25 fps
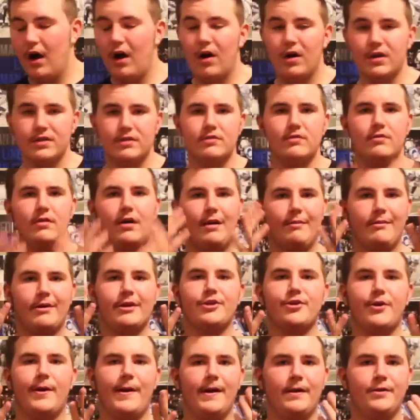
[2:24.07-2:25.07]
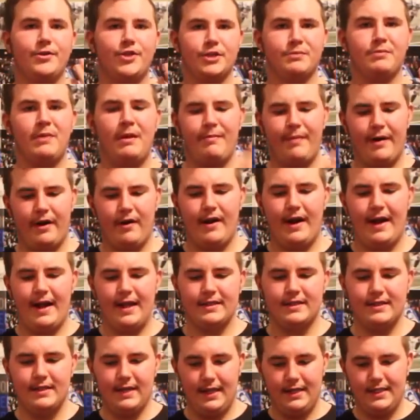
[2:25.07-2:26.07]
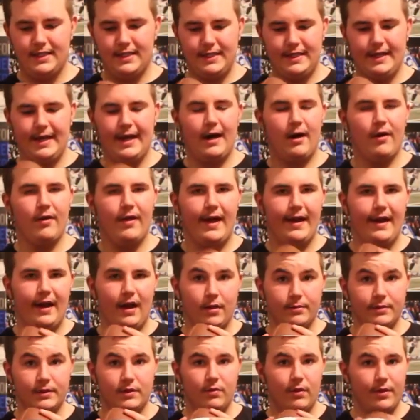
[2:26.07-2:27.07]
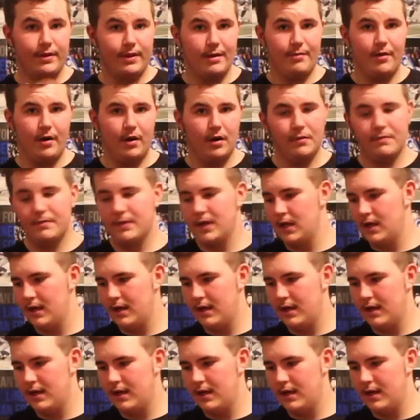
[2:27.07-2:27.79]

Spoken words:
Also, I'm going to try it on just my bare hands and see how that helps with the ball.